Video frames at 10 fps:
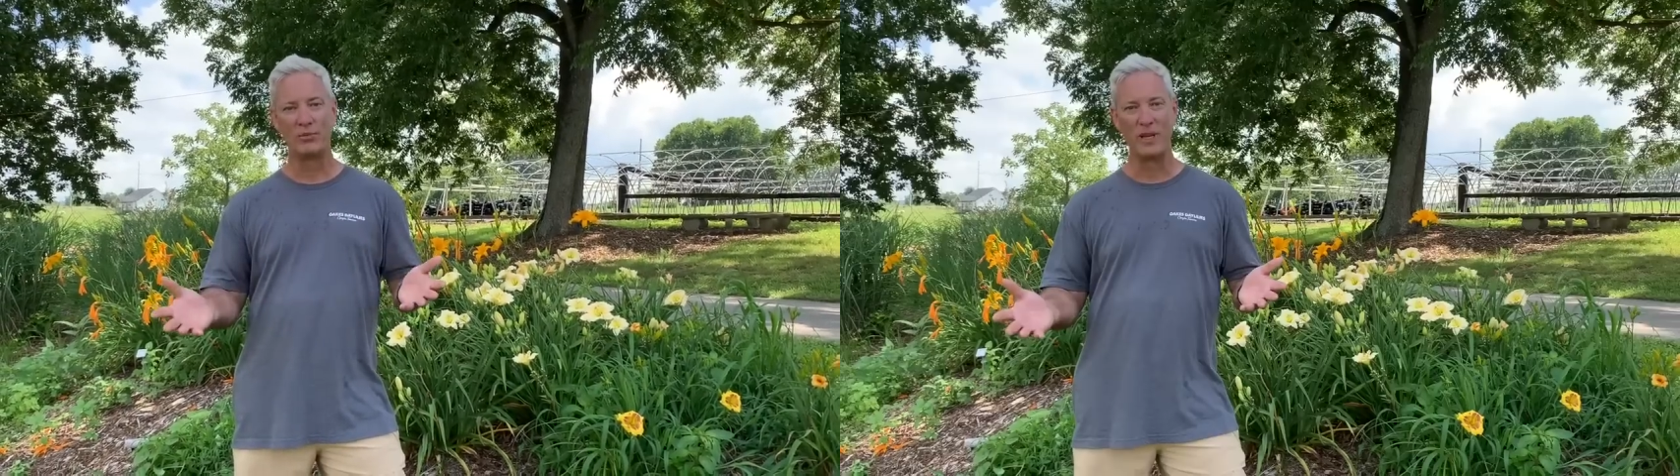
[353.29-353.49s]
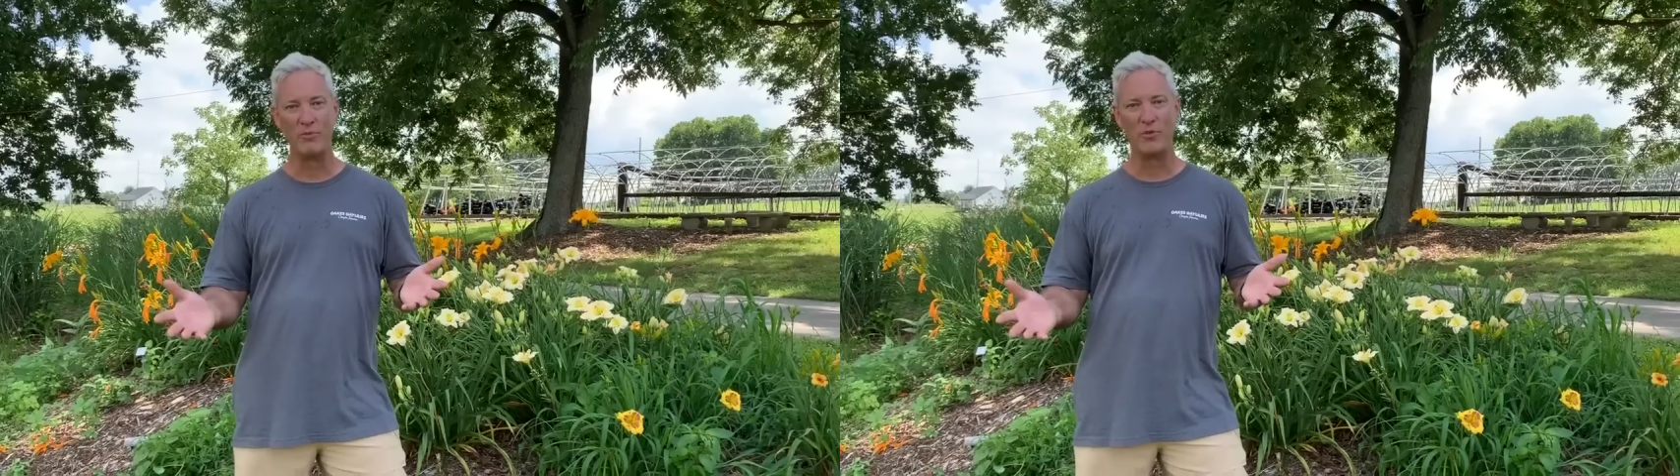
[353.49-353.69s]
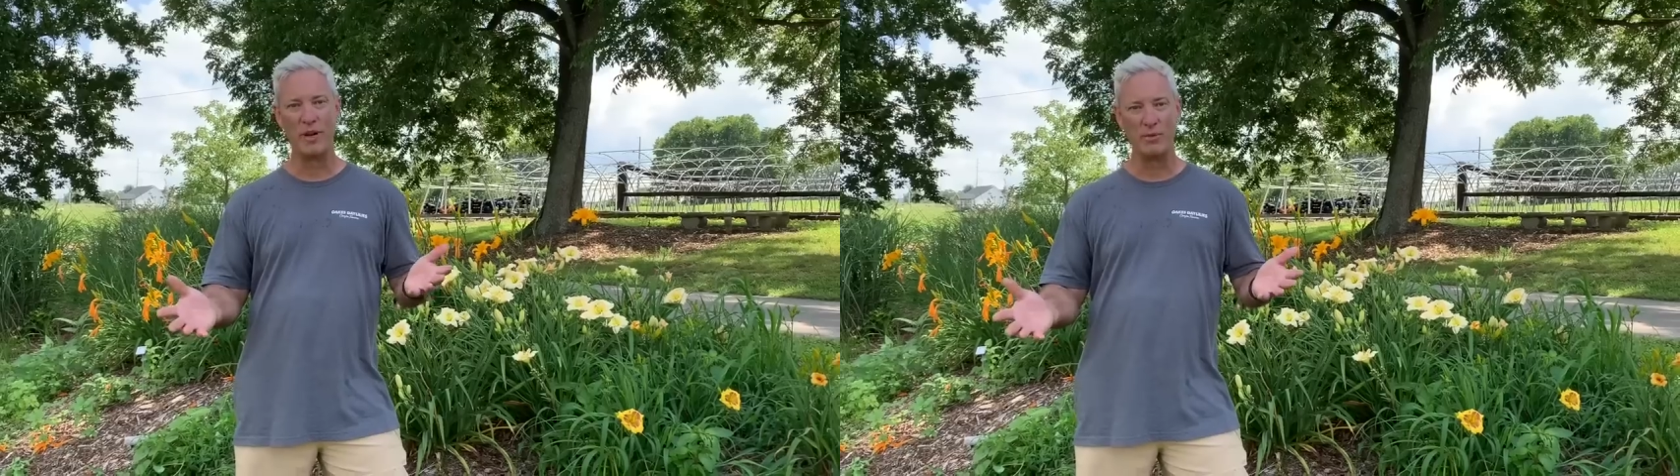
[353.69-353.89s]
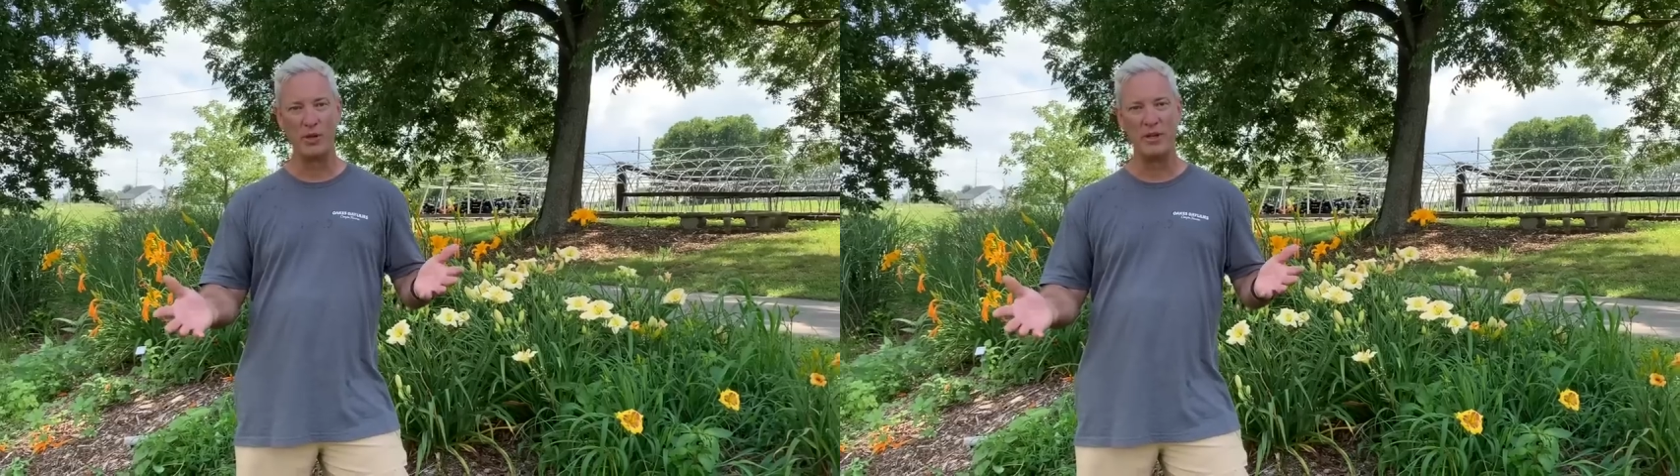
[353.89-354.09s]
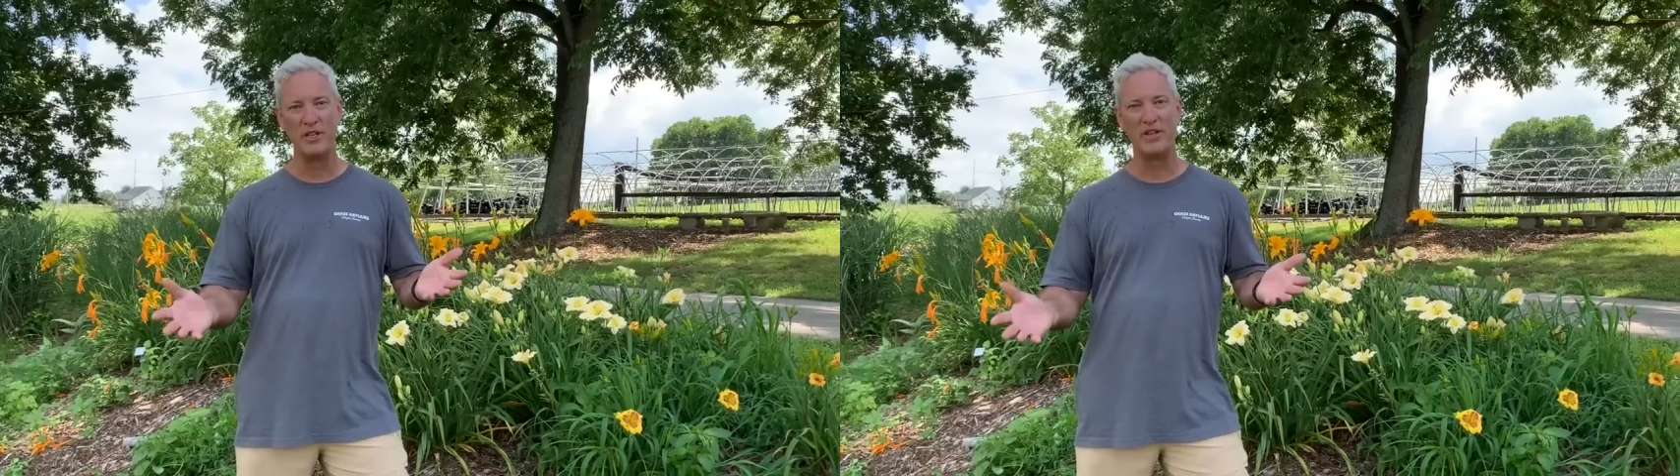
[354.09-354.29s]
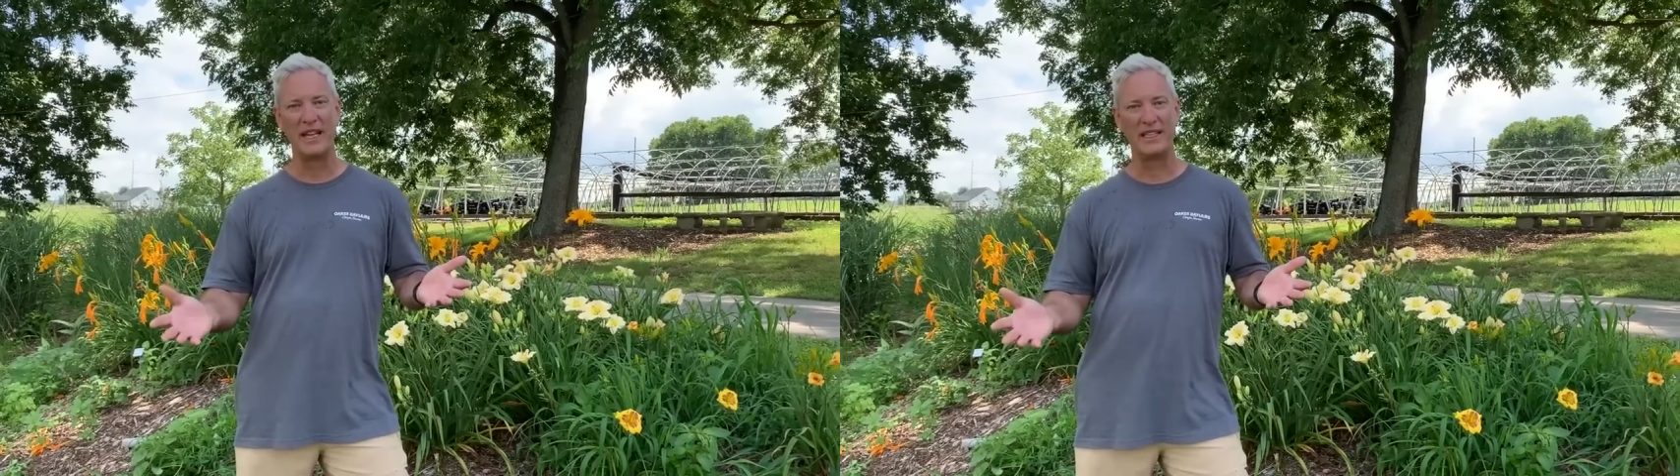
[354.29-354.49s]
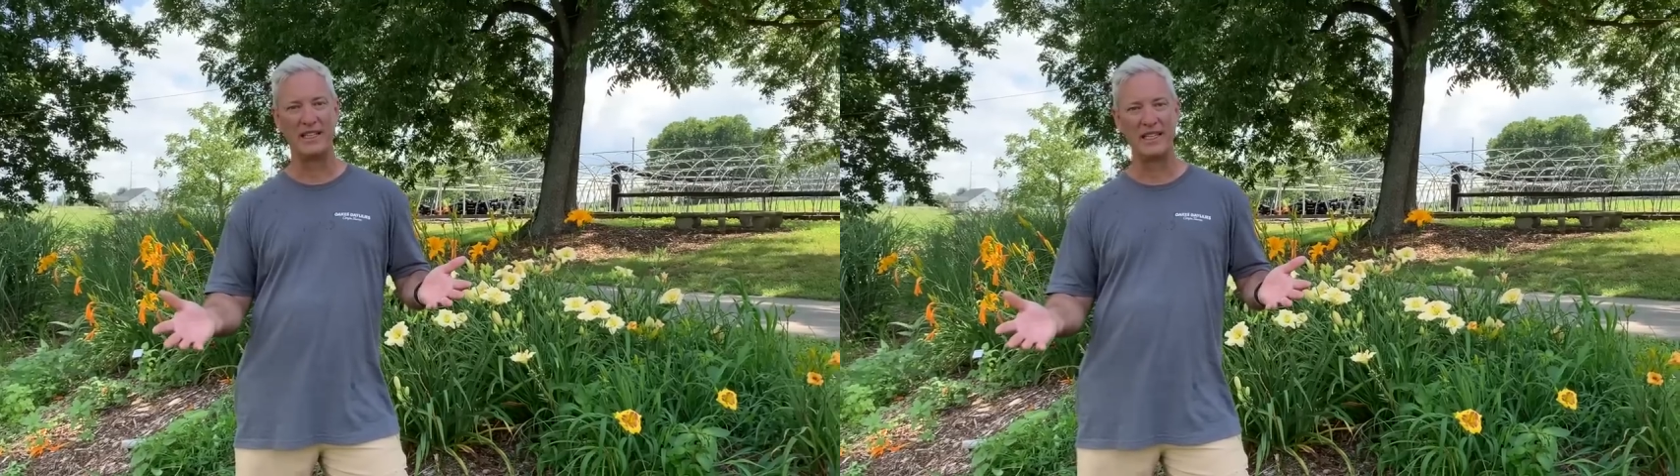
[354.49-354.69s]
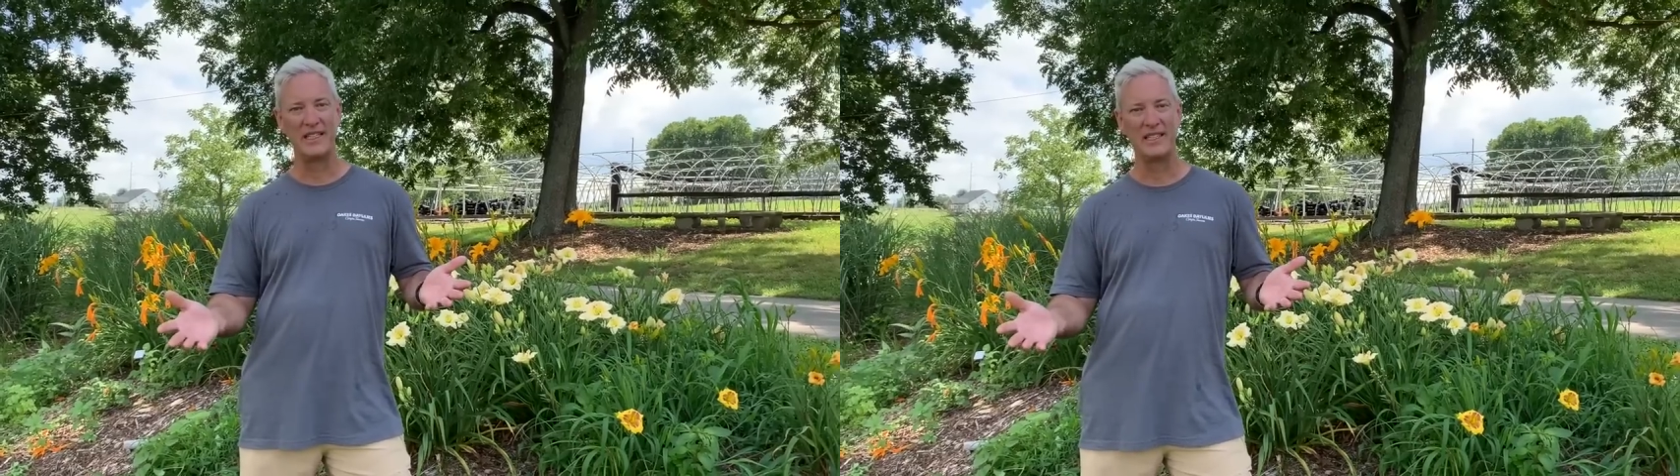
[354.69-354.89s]
rebloom in your
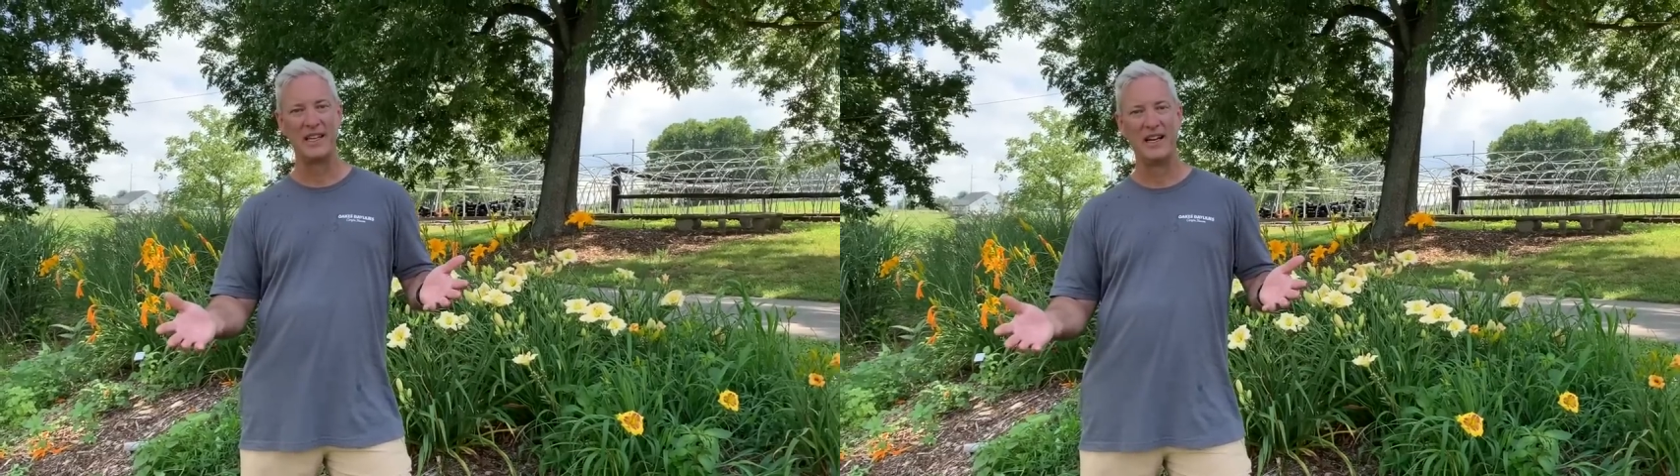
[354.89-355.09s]
daylilies.